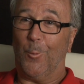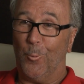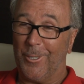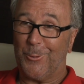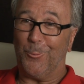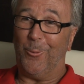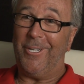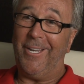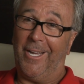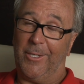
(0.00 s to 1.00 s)
which
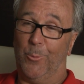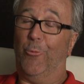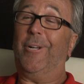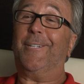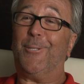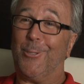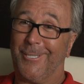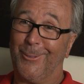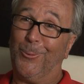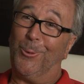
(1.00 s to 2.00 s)
we had to bring to the
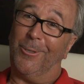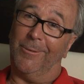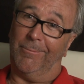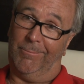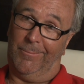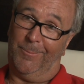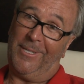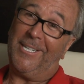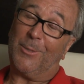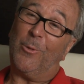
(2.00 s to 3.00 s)
school
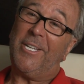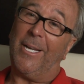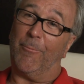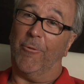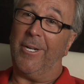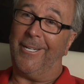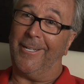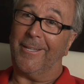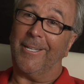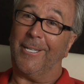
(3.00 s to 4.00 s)
because we kept reading
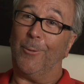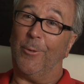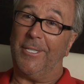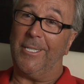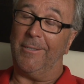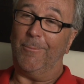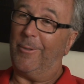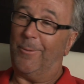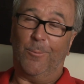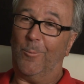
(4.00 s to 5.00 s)
it thinking we
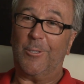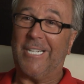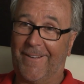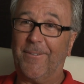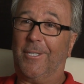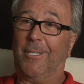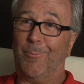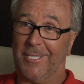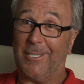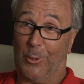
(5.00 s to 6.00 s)
were definitely
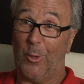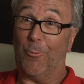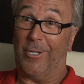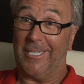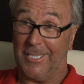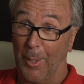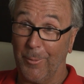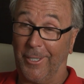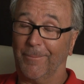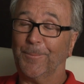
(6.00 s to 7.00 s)
misinterpreting
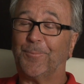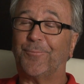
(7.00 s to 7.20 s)
something.